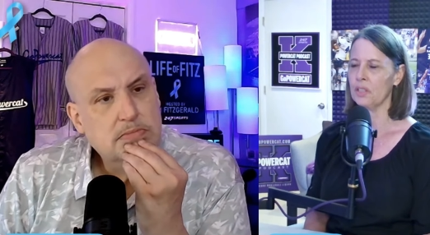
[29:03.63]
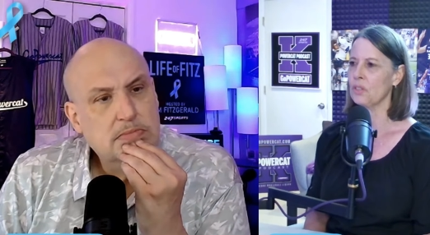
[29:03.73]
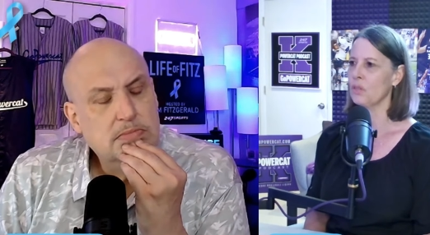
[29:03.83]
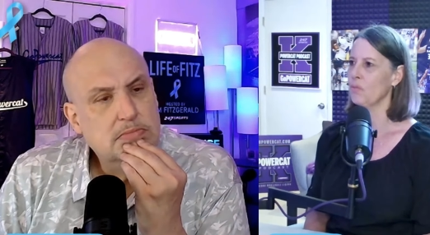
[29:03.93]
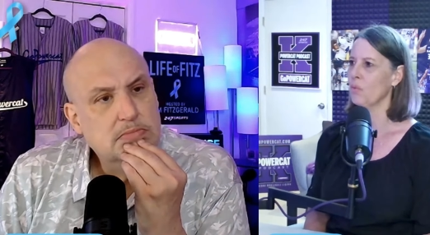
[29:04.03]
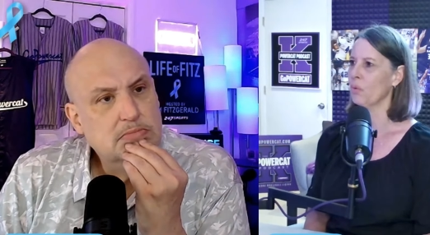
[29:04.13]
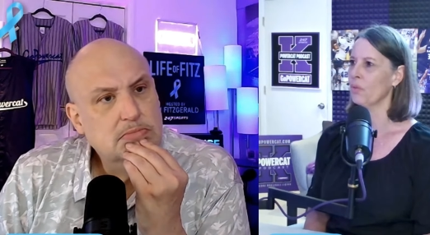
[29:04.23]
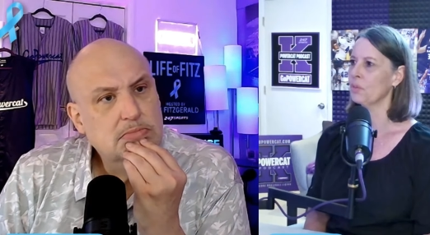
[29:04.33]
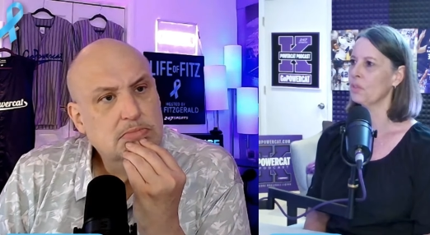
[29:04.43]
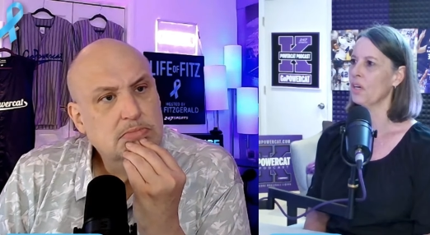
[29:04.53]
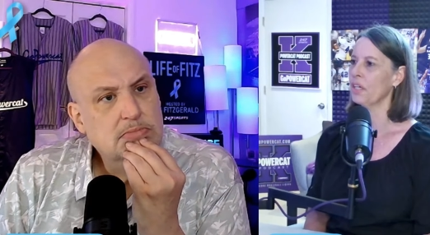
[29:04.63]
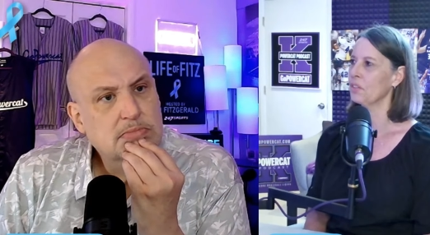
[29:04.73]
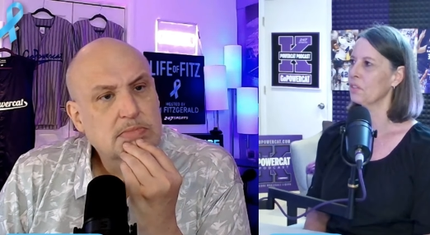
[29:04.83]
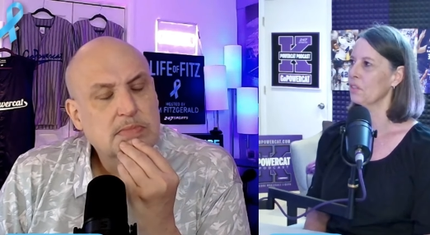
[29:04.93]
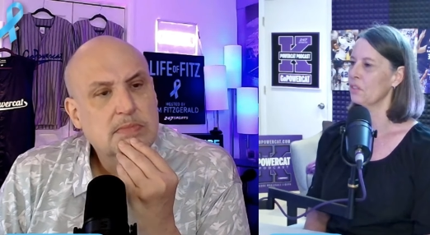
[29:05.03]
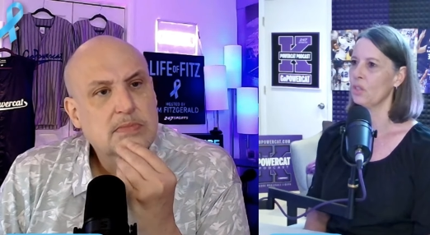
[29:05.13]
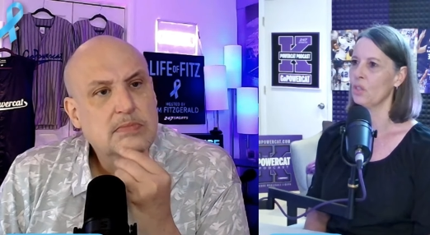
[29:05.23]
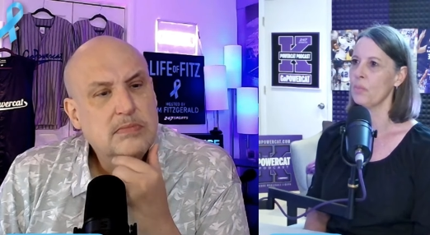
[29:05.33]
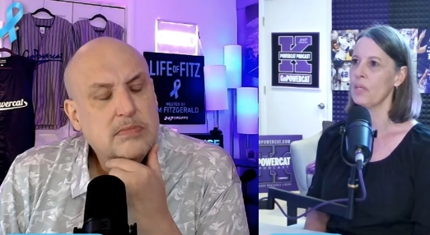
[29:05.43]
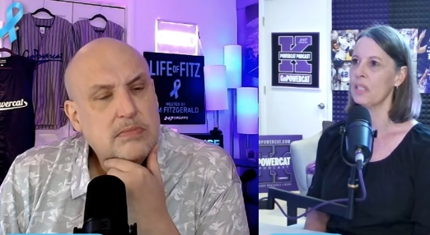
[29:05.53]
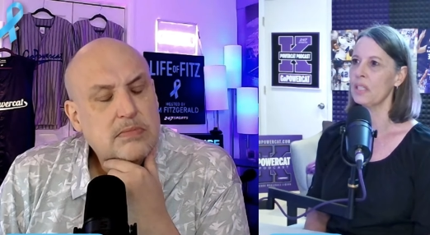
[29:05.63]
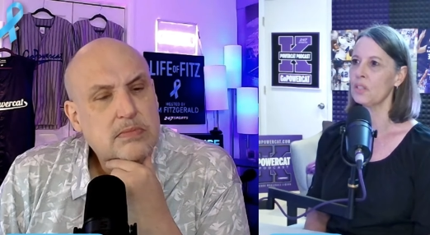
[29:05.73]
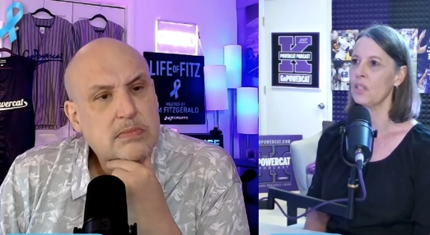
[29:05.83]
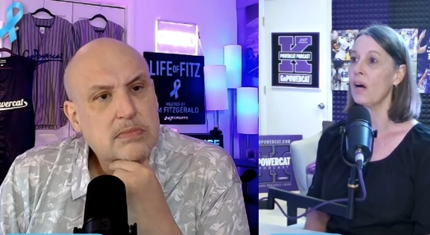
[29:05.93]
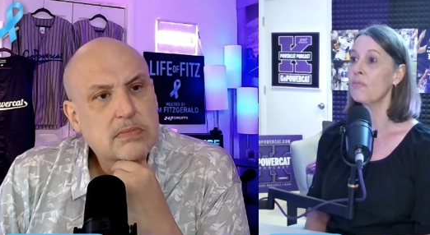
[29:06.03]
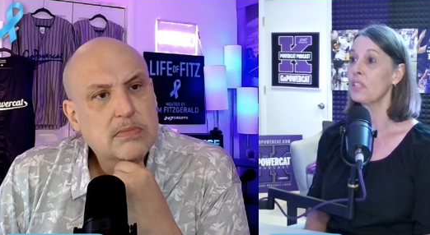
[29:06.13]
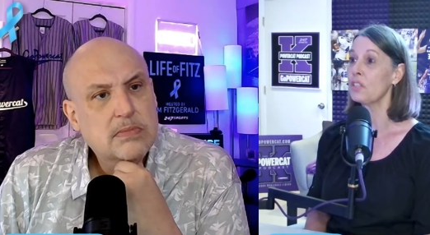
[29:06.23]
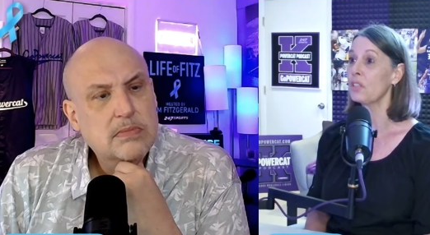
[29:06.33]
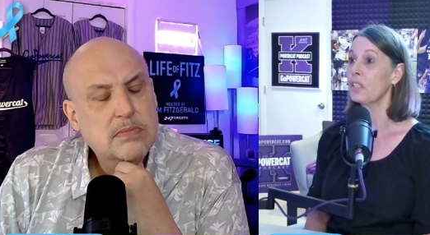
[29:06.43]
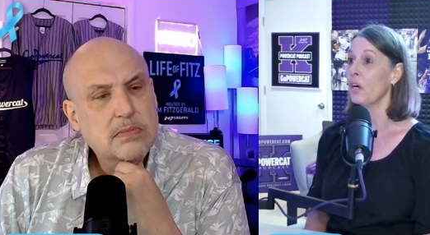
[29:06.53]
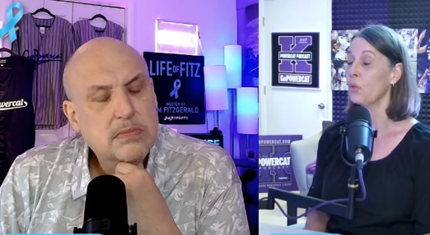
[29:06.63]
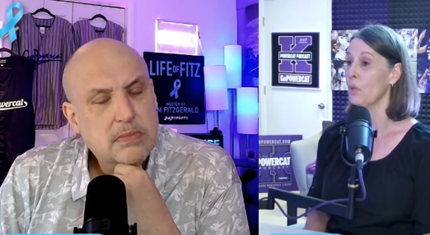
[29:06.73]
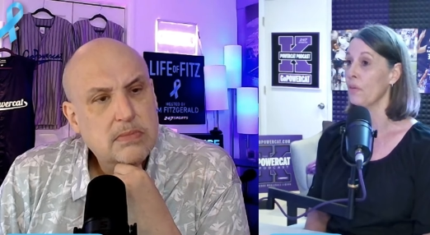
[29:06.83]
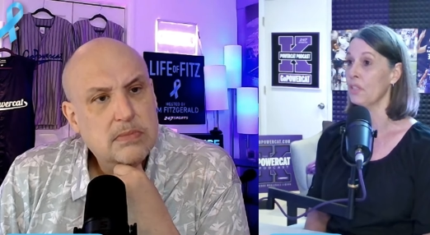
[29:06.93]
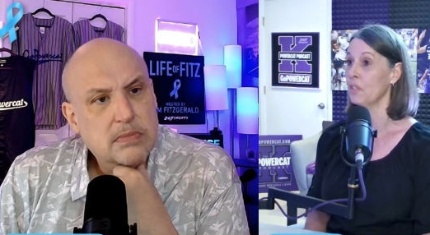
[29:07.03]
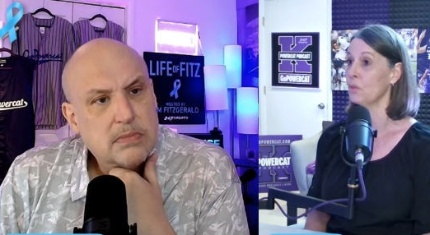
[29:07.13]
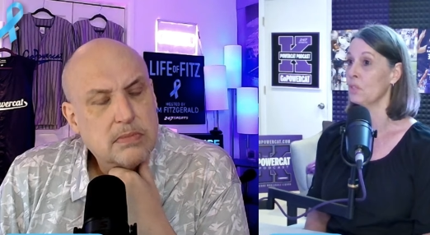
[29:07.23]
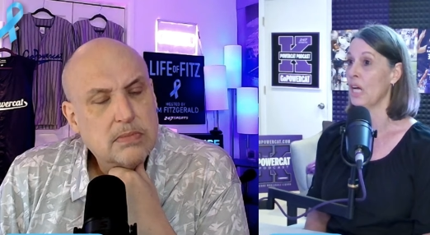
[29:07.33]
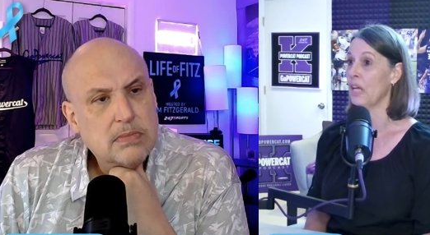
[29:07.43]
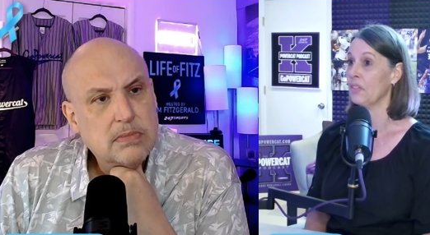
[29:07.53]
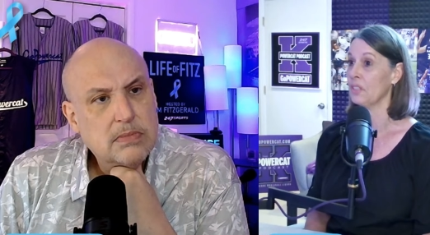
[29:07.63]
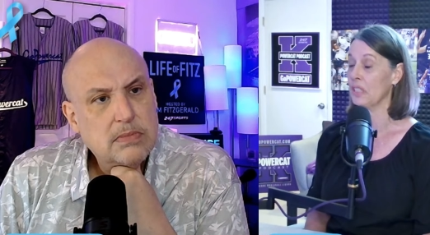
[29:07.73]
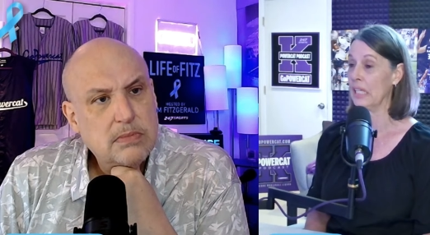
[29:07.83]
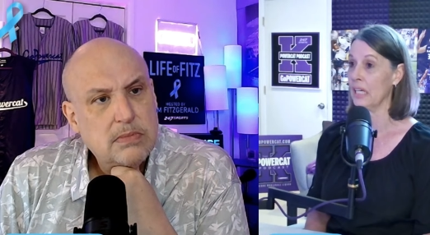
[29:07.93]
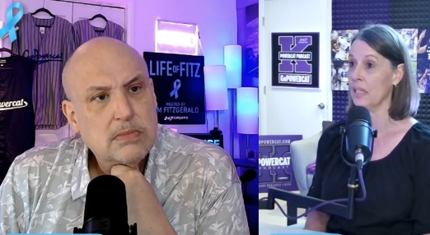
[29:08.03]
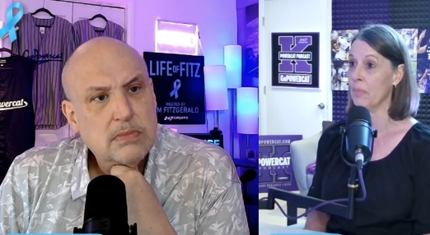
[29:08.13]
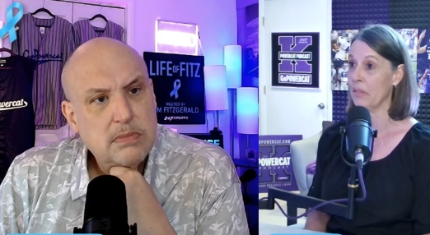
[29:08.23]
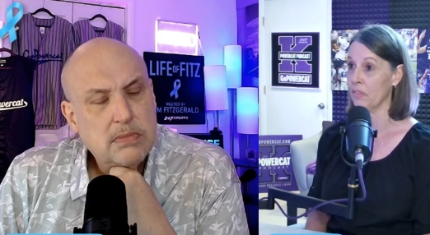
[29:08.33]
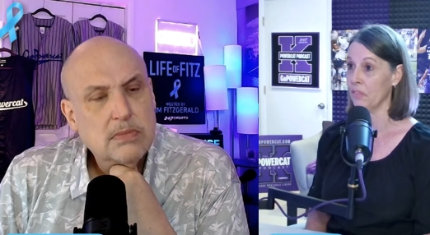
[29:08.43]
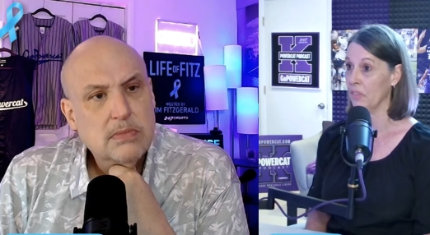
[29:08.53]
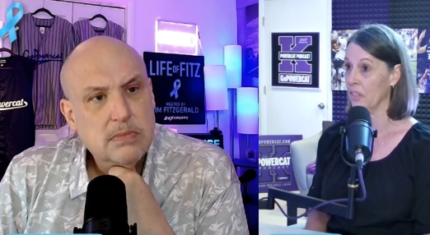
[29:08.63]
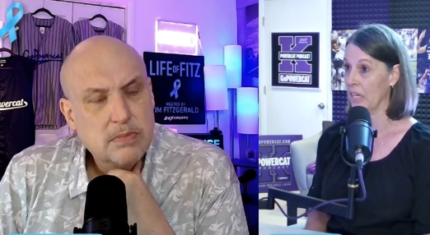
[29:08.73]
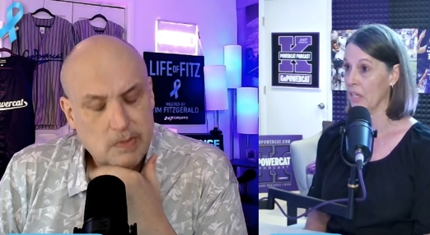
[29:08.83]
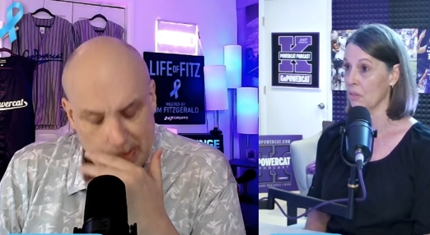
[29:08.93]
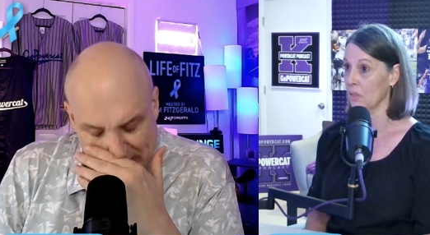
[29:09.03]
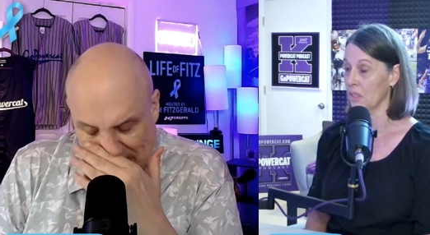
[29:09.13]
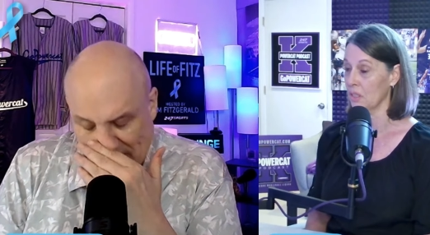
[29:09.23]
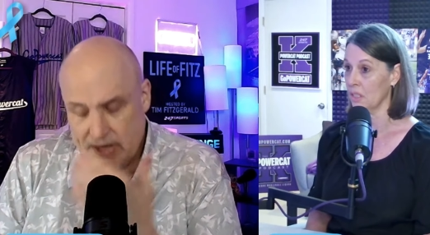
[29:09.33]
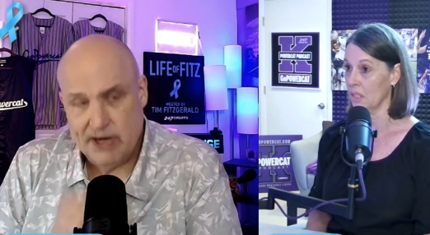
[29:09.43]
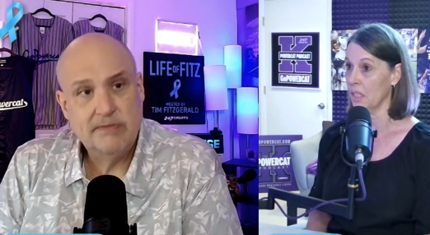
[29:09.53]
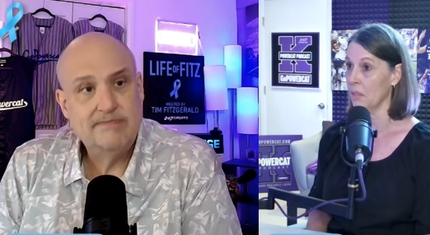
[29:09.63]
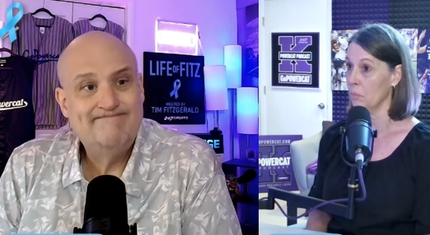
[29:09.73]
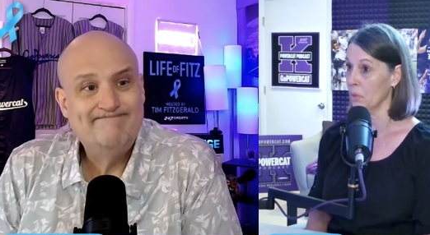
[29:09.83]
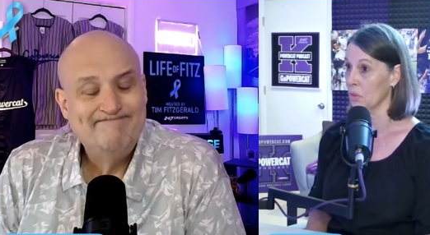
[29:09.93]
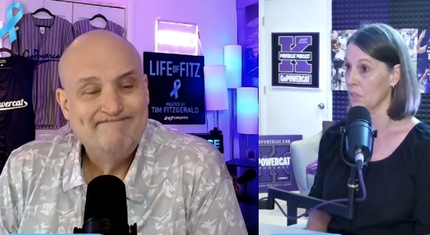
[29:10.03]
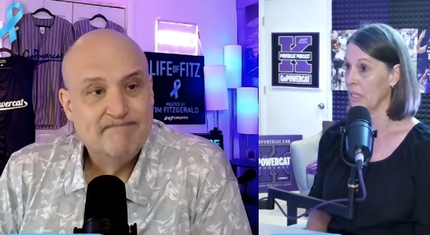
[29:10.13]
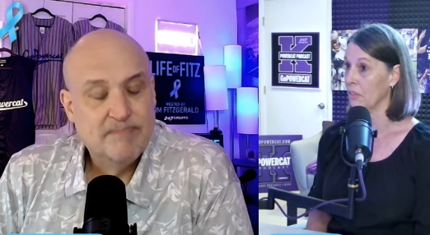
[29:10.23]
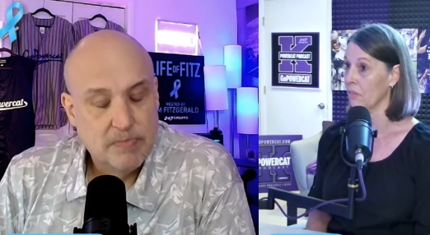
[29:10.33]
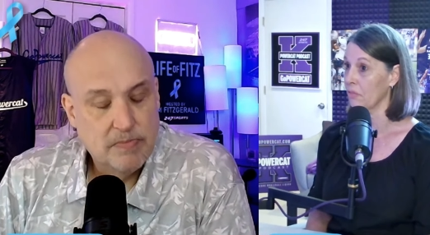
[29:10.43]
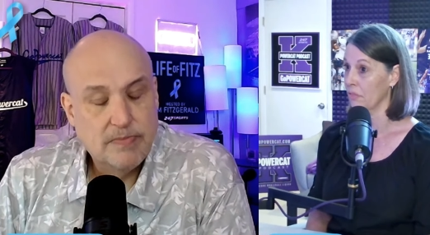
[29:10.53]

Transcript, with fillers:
Speaker 1: and so forth are trying to determine is obviously our revenue's not the same at 50,000 seat Bill Snyder